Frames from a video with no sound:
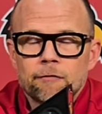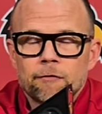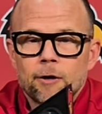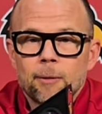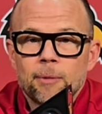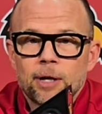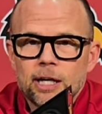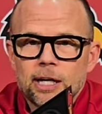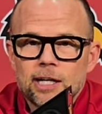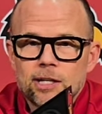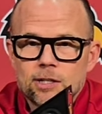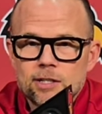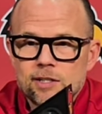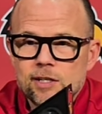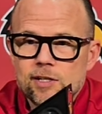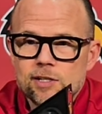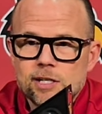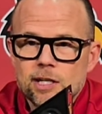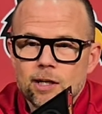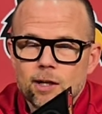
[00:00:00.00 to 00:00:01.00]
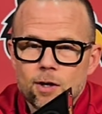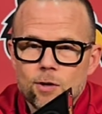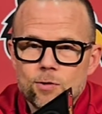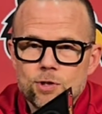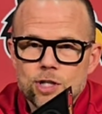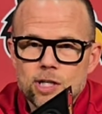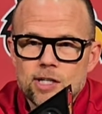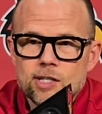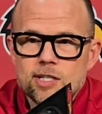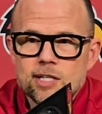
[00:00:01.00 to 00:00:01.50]
from an assistant
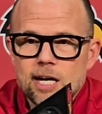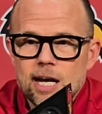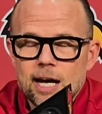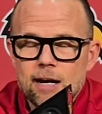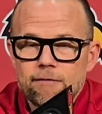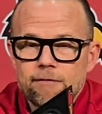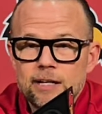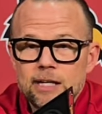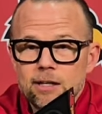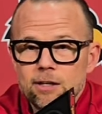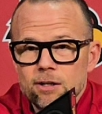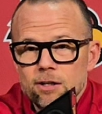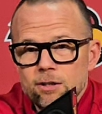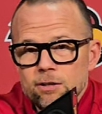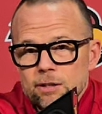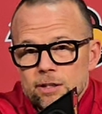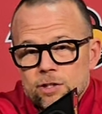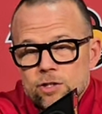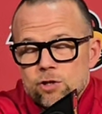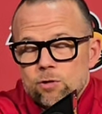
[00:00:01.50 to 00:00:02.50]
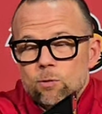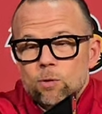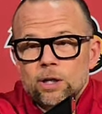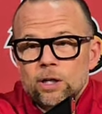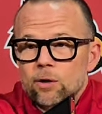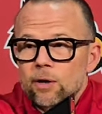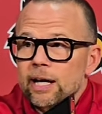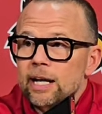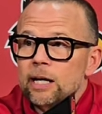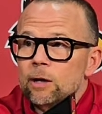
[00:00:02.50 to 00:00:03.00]
coaching staff here as you
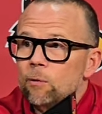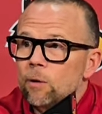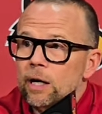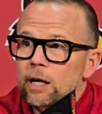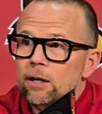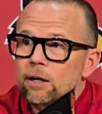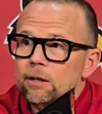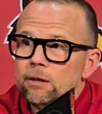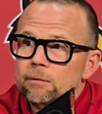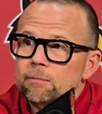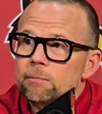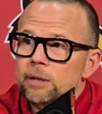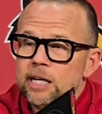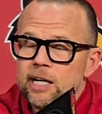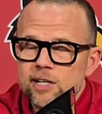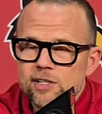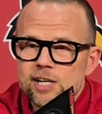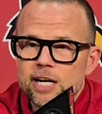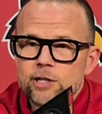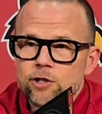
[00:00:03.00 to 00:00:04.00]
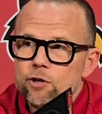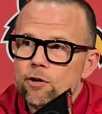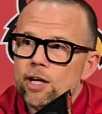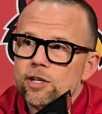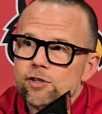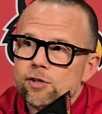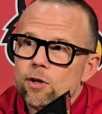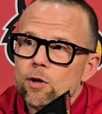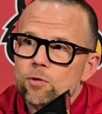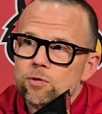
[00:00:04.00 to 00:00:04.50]
will anywhere, because I
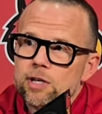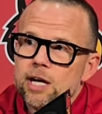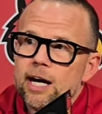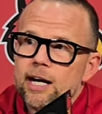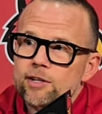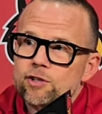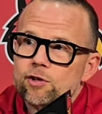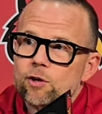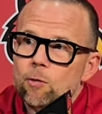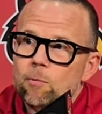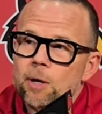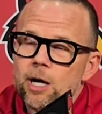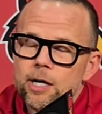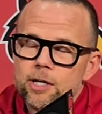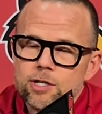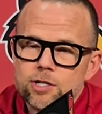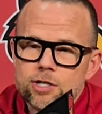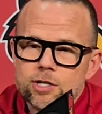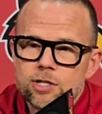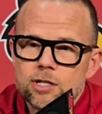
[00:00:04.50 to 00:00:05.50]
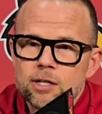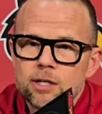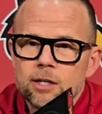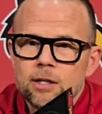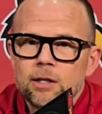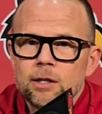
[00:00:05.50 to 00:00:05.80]
trust those guys so much.